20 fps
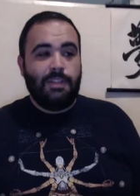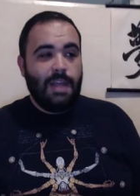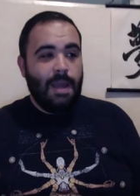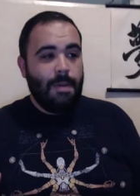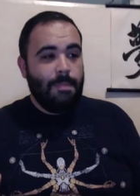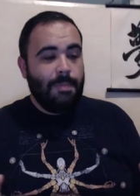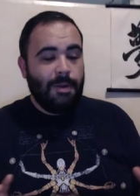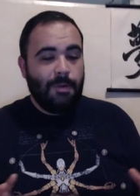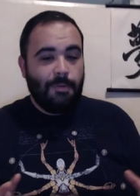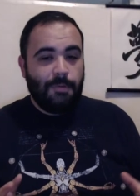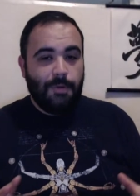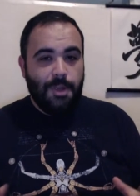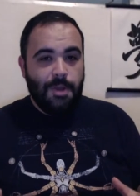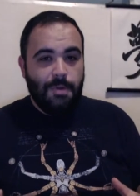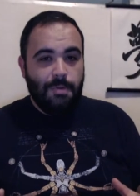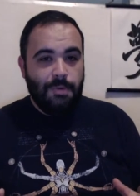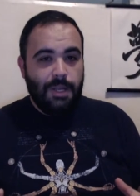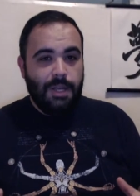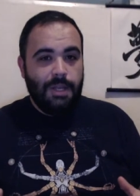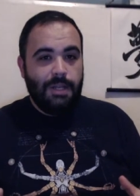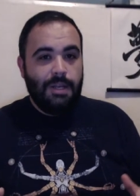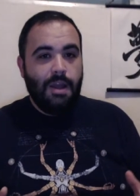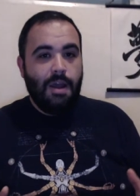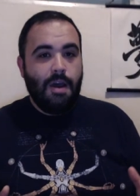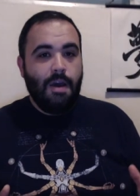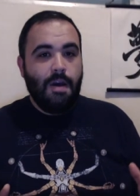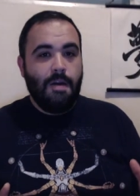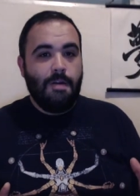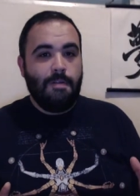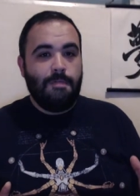epic reunion
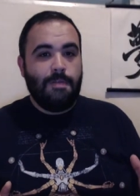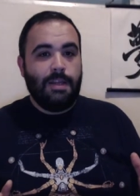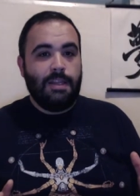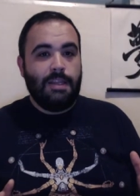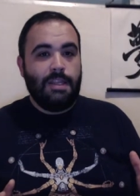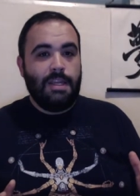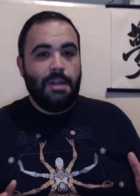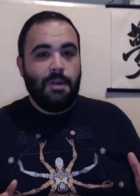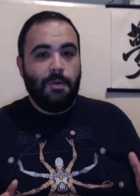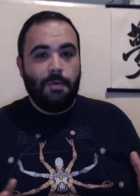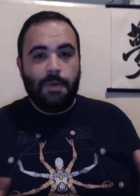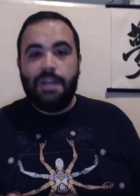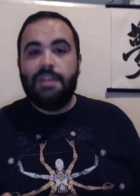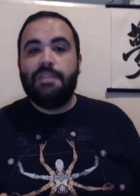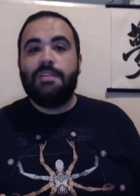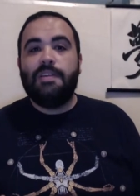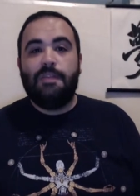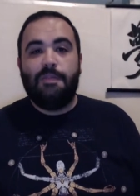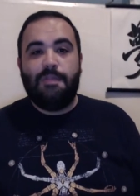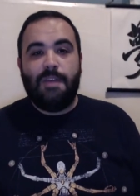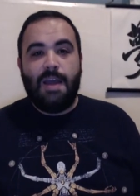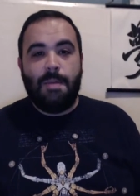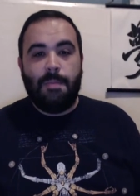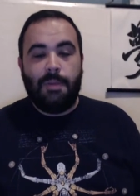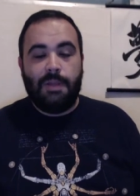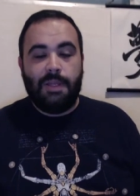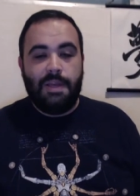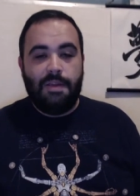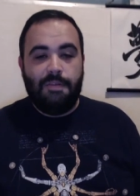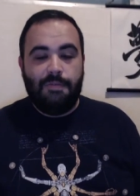of the Grayson
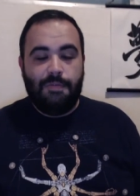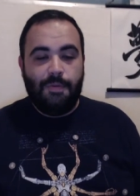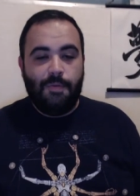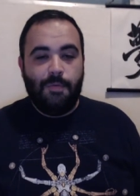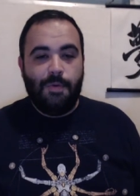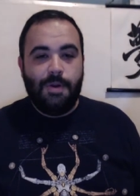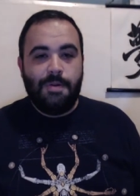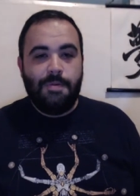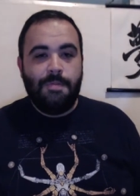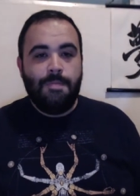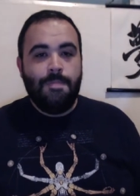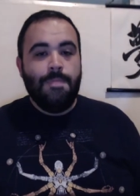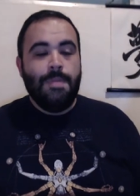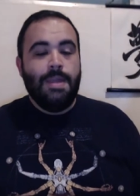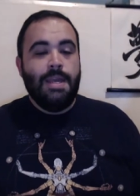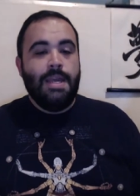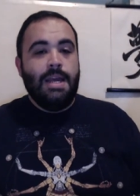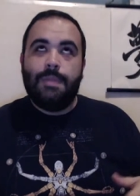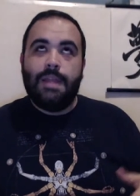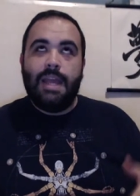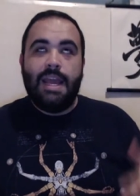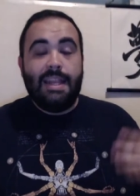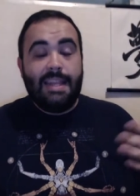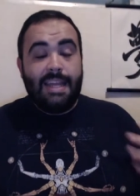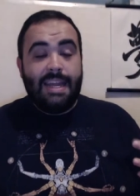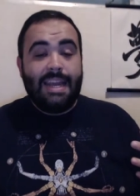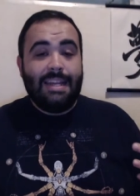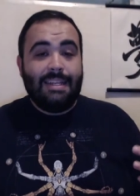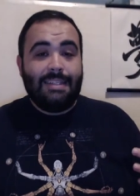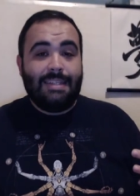family, if you will, and
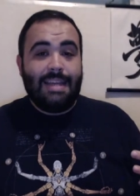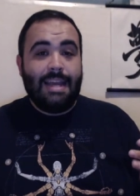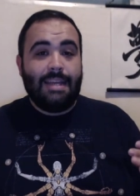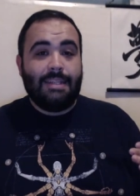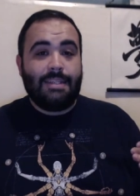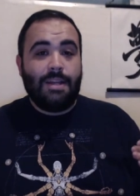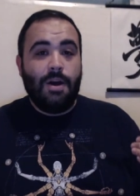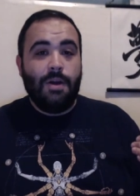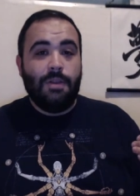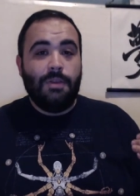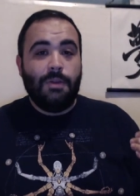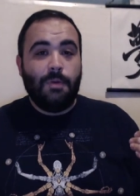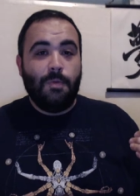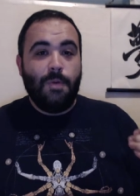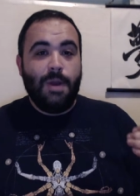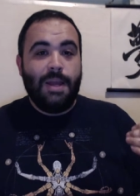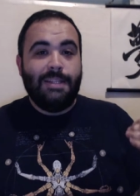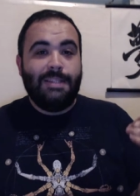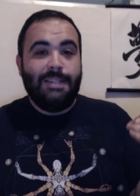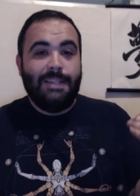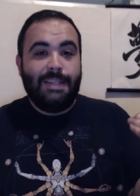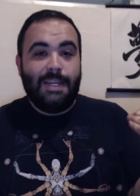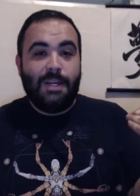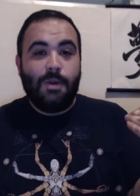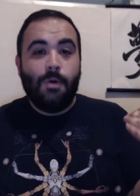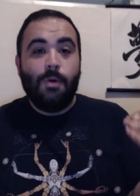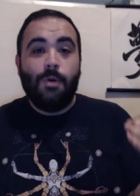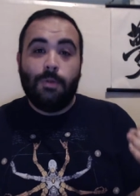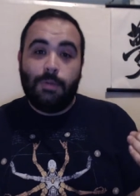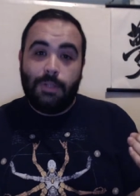they get attacked on their way to the
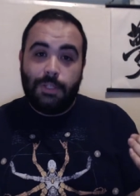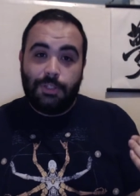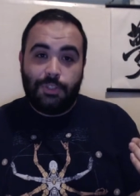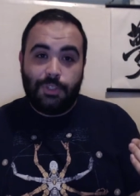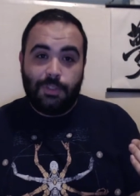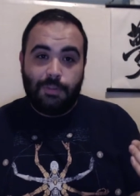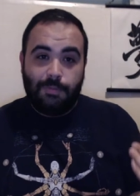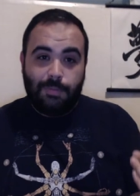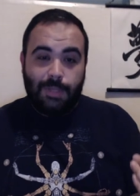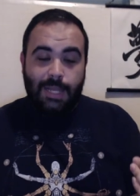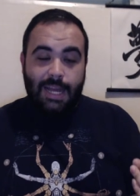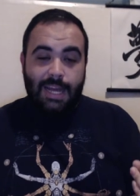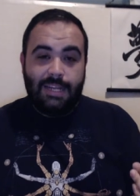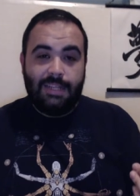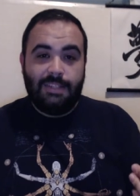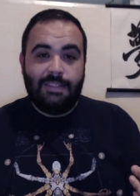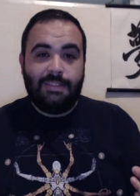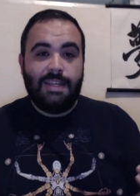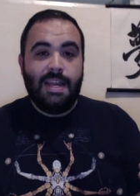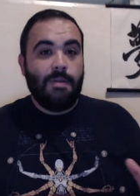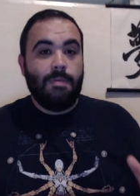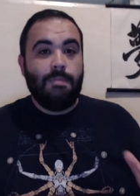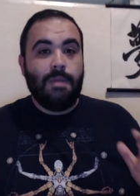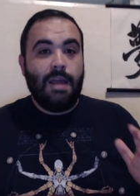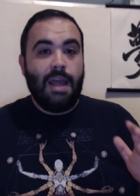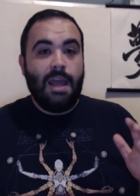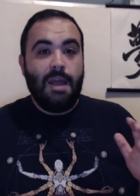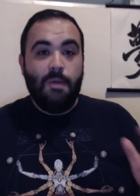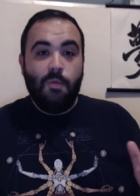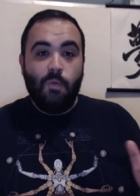Coalition of Planets,
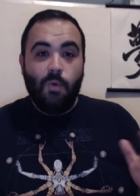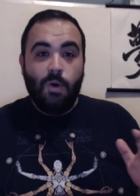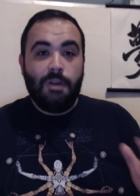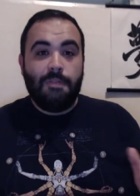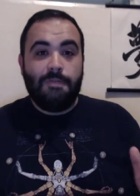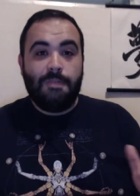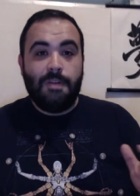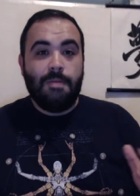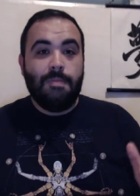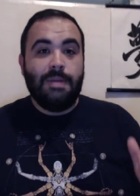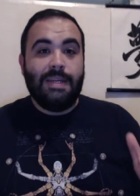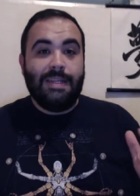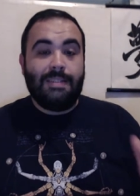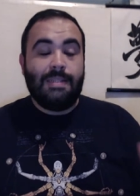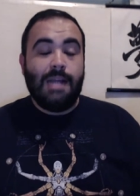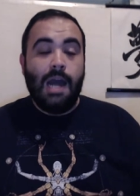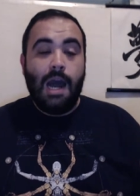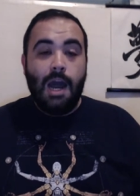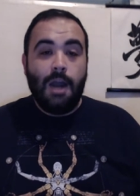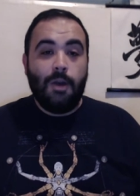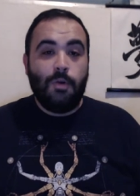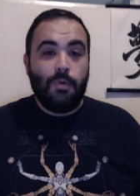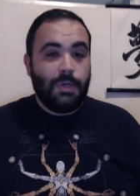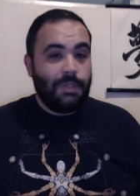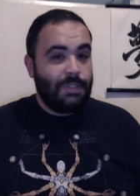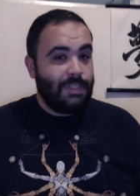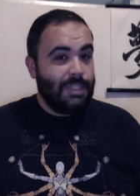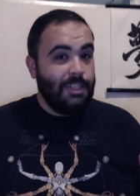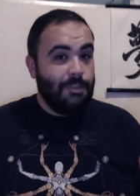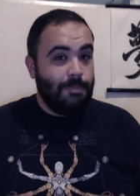and one of them is
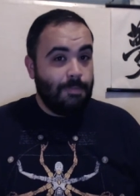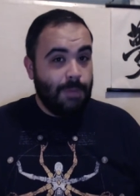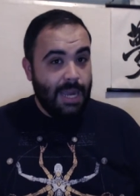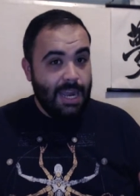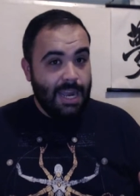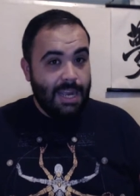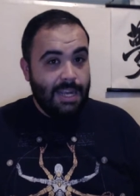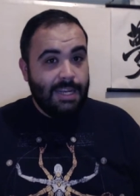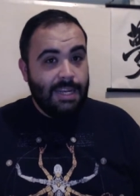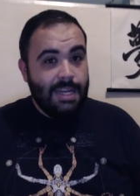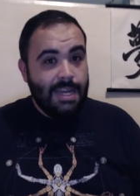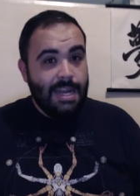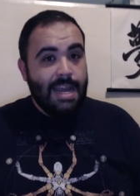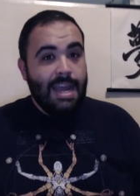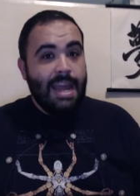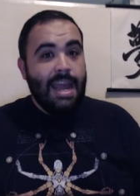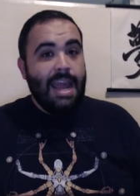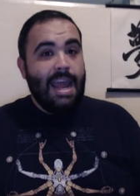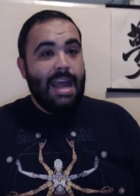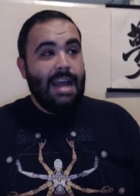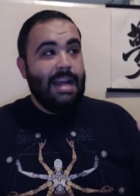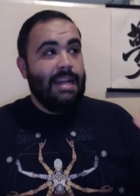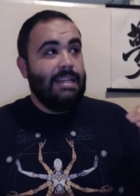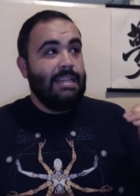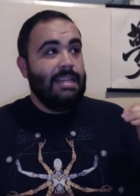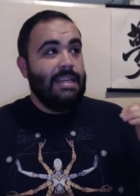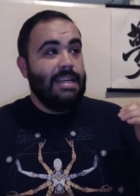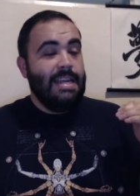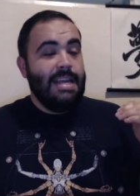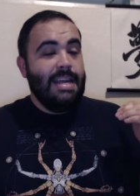Conquest. He's back, and
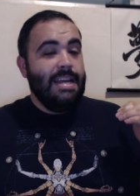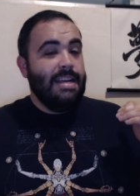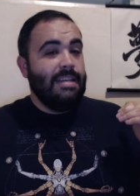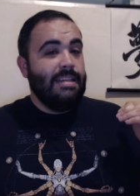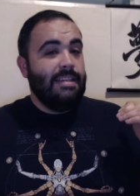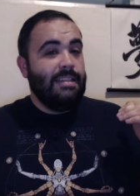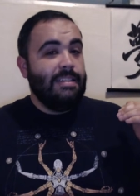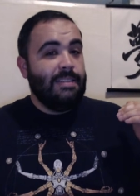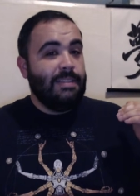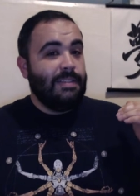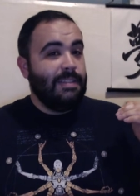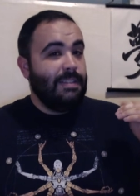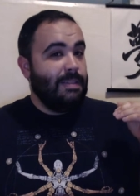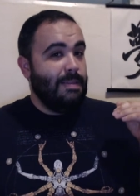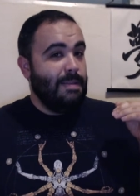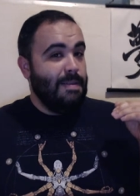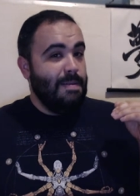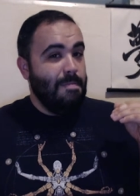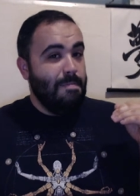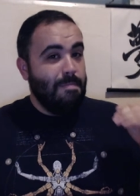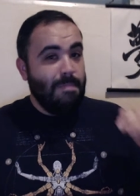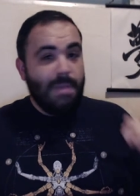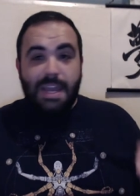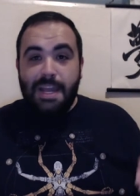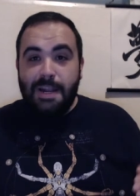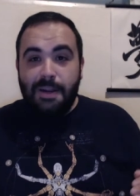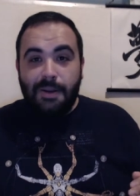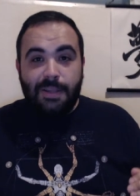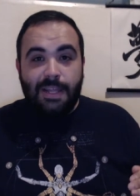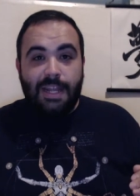he is
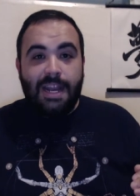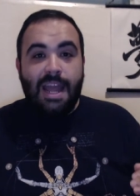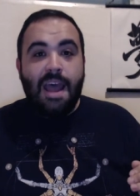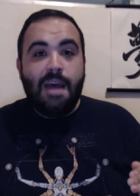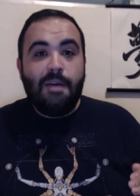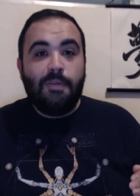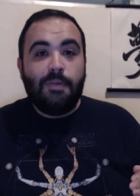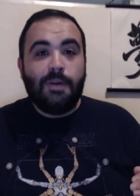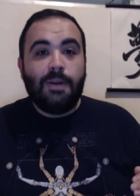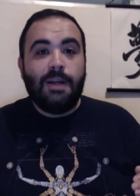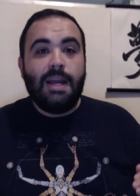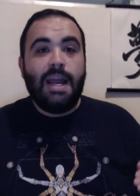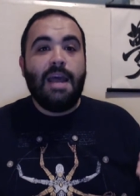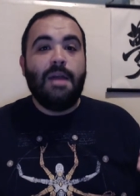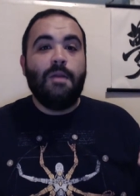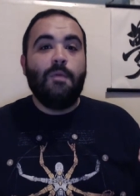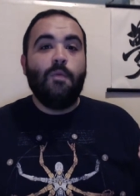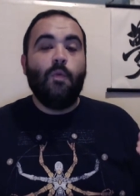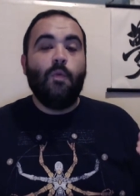meaner than ever, and